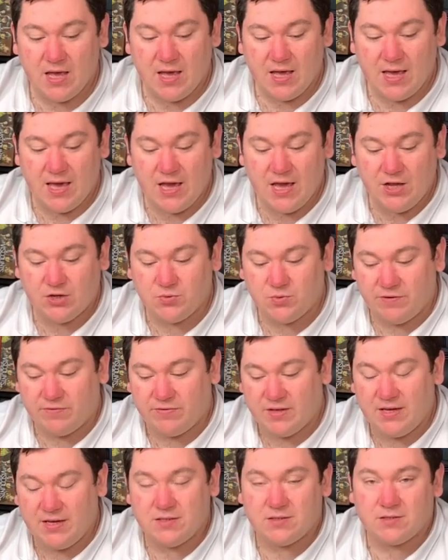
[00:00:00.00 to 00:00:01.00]
each one of
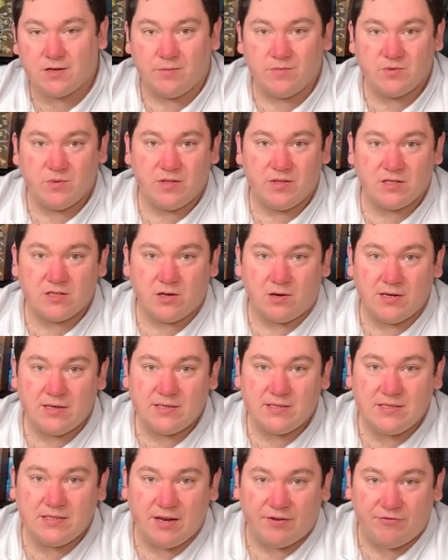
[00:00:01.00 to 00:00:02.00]
these comes with a slight
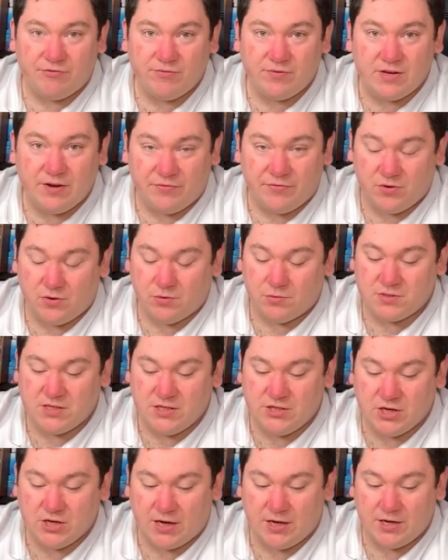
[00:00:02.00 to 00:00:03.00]
difficulty
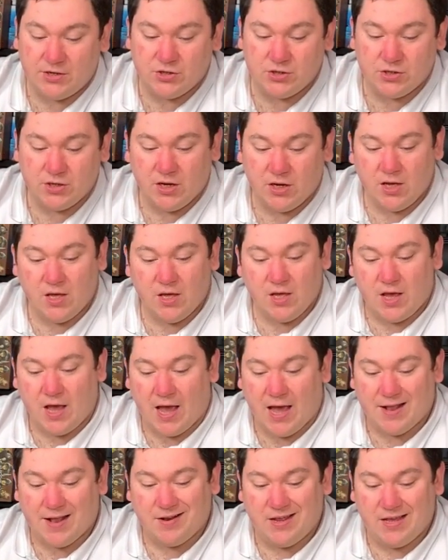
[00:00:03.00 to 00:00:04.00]
change.
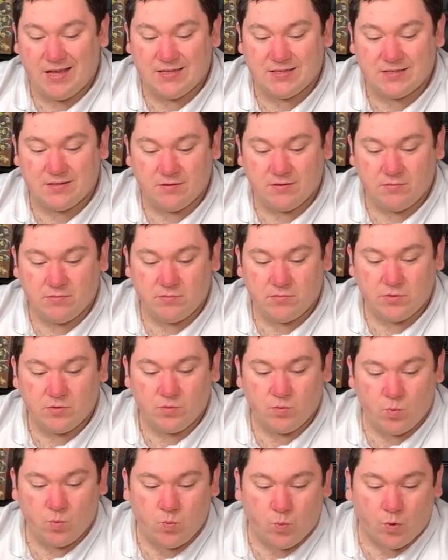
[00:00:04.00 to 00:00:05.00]
And it is
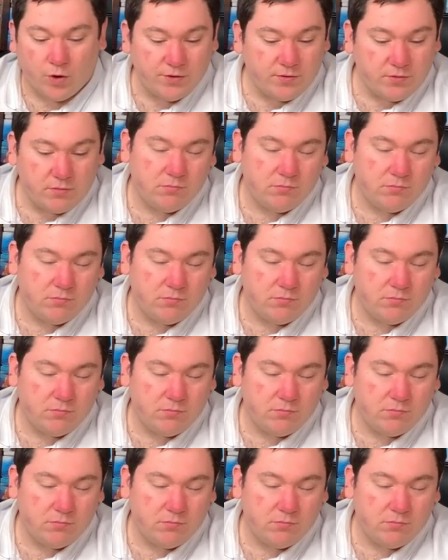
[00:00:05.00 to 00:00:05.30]
one